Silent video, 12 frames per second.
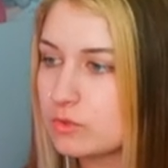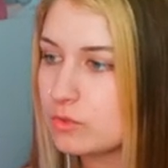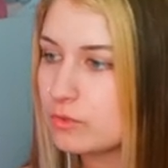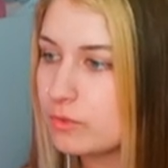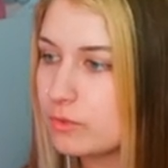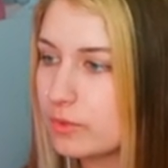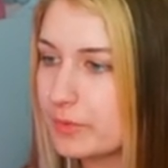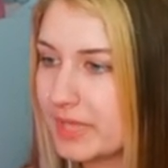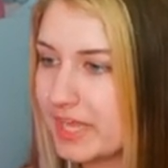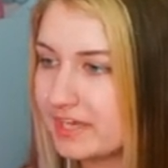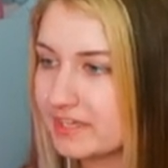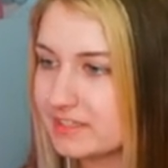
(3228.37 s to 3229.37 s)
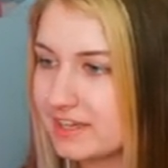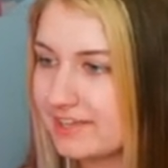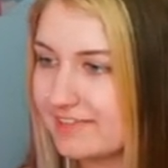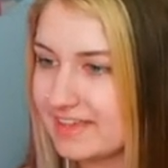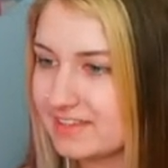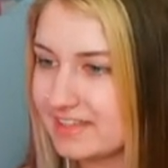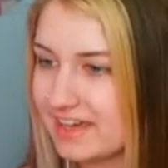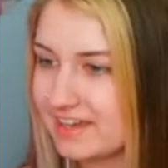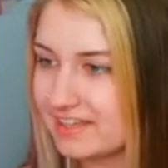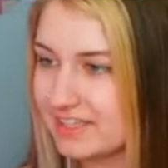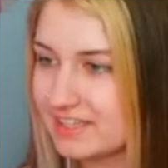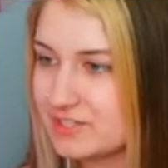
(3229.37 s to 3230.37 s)
Ooh, okay. I like that. I
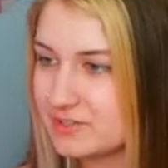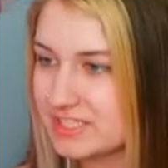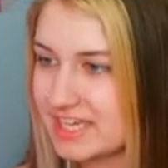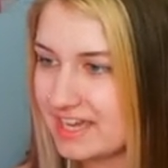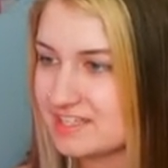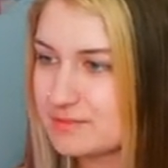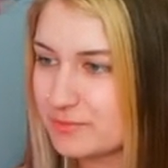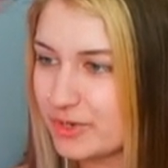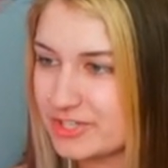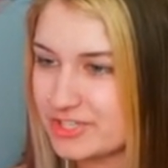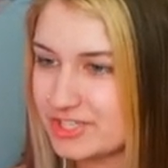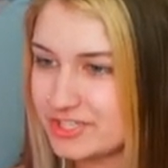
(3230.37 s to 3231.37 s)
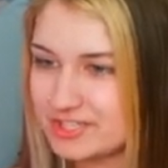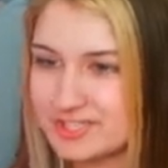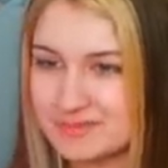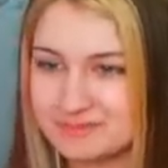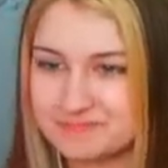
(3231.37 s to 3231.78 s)
like that you get to ask these questions.